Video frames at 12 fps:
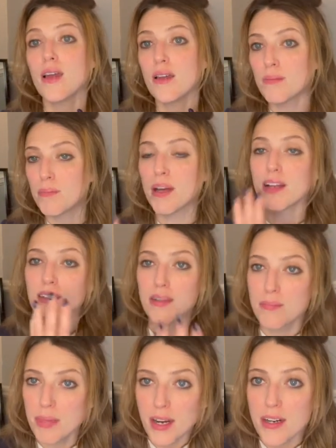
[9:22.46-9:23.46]
but
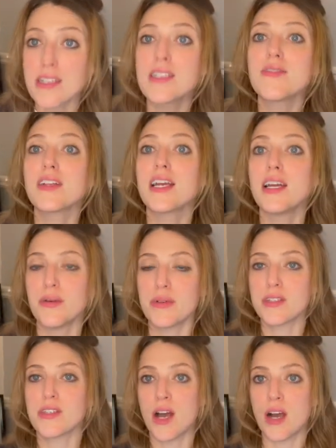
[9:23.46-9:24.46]
comparatively, it was
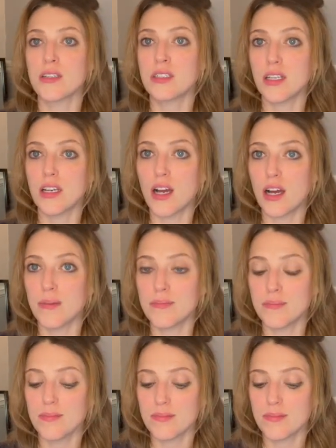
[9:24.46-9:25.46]
not
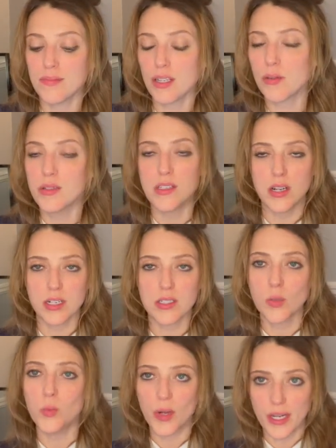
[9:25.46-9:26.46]
a
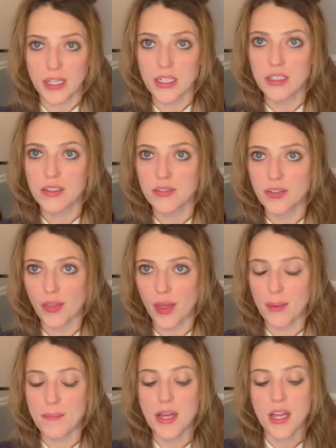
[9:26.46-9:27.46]
win for
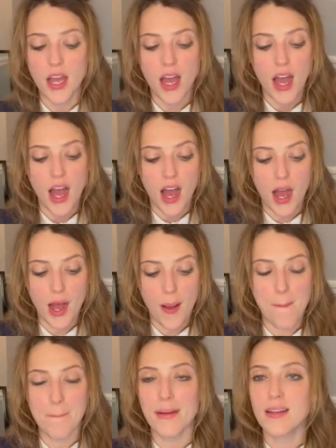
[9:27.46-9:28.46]
them.
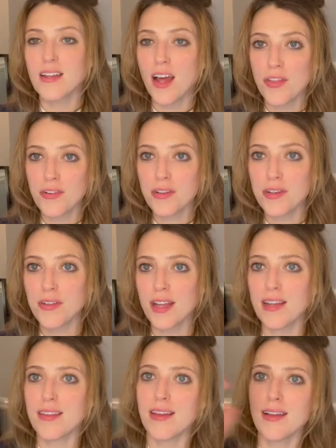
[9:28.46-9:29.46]

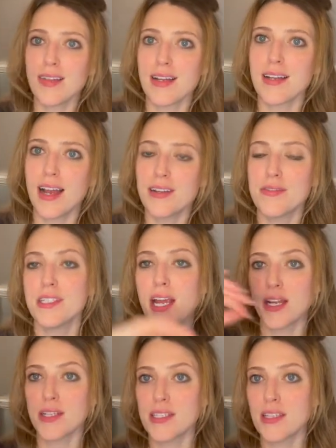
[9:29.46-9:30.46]
Another thing that kind of
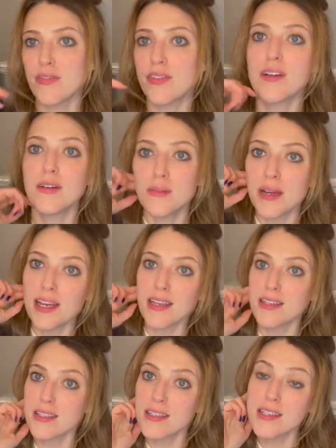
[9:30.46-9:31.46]
taints the film
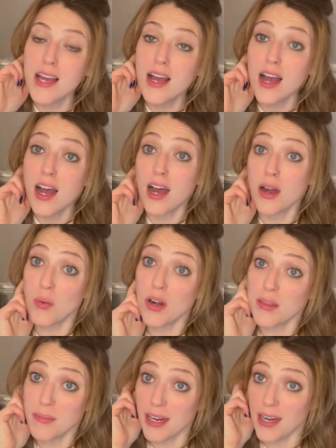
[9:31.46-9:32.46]
is one of
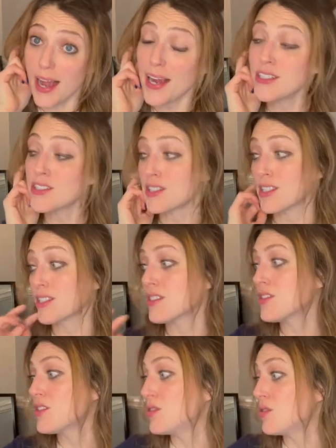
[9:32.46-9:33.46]
the main
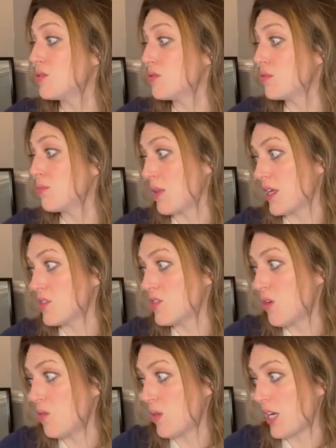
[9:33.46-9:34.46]
actors who plays
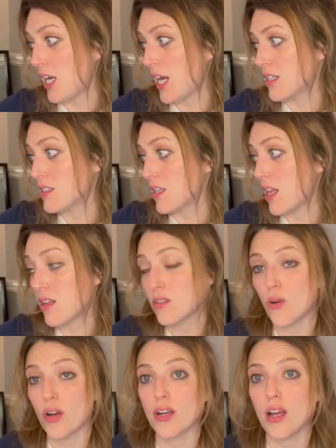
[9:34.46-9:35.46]
Tony, Ansel
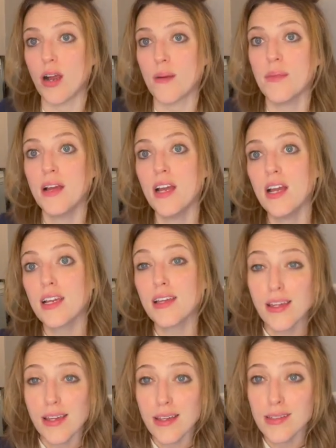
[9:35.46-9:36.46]
Elgort.
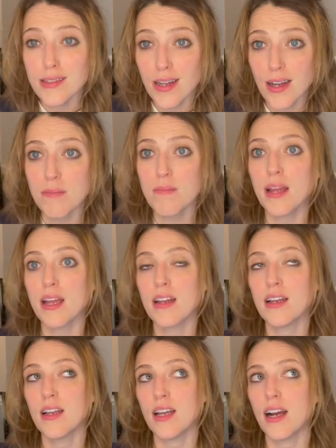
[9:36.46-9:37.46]
He has not
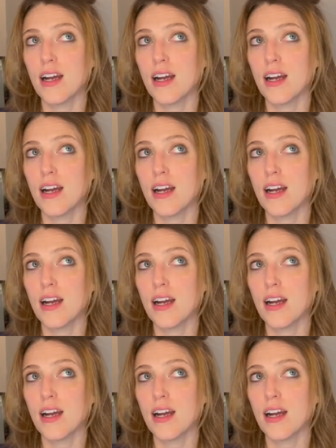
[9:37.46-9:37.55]
been